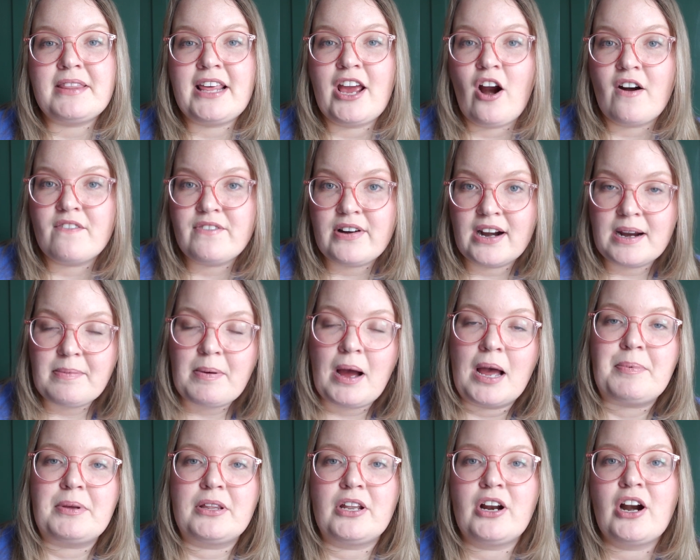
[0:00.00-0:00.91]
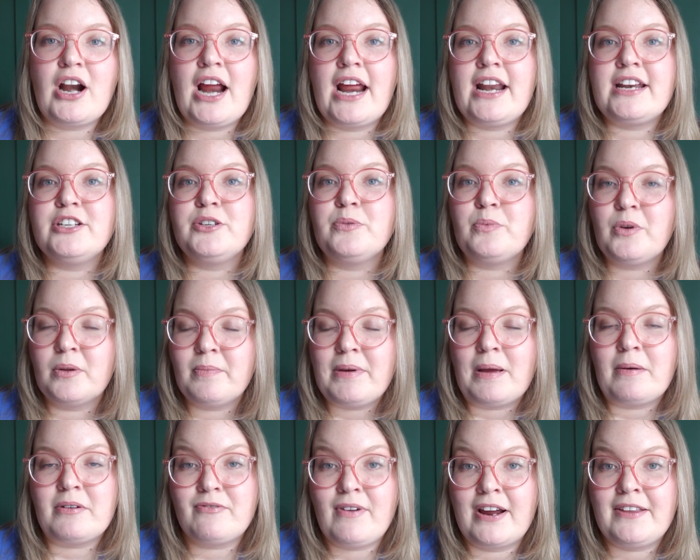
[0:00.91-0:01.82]
They are very popular, and you will
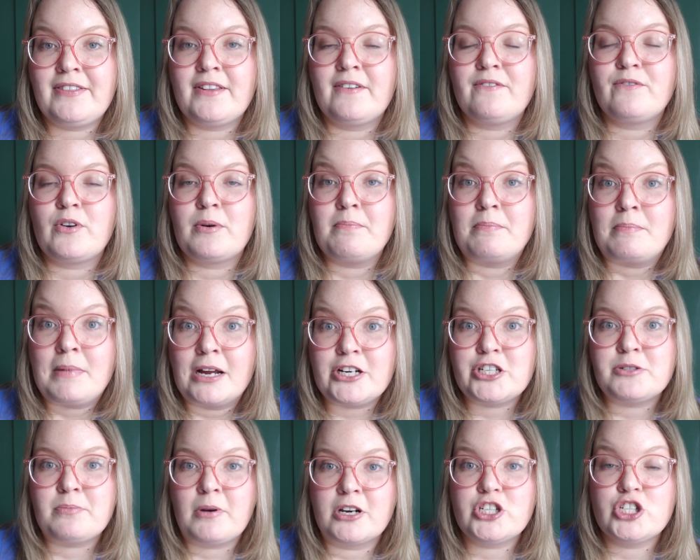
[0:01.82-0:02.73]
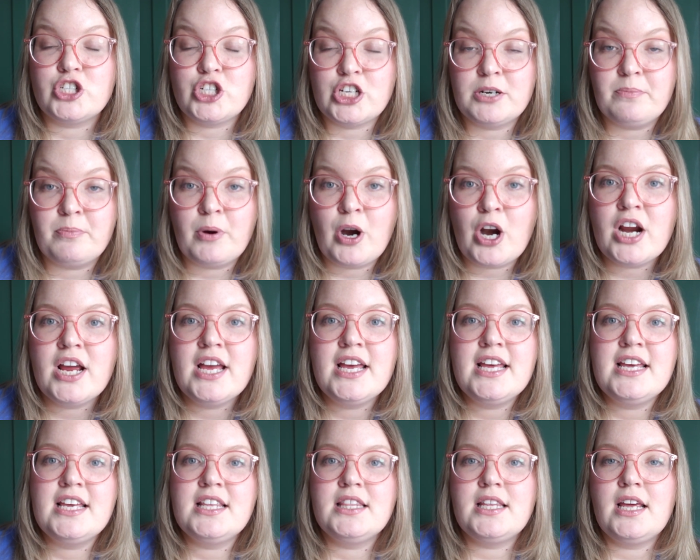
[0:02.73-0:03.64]
be able to find them for much, much cheaper
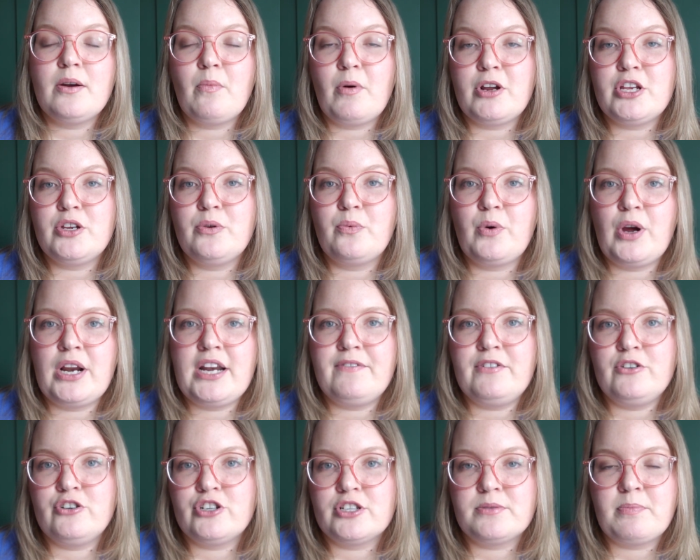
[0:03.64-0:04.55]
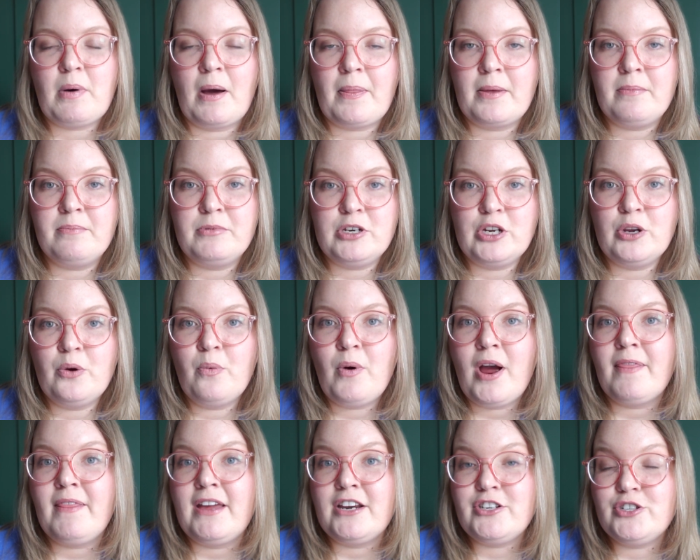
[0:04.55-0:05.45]
than what you would if you just bought them new.
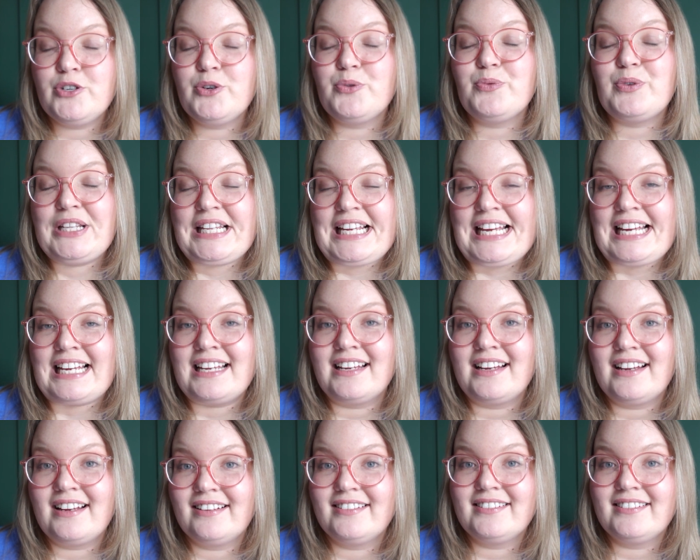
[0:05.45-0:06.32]
And they do really,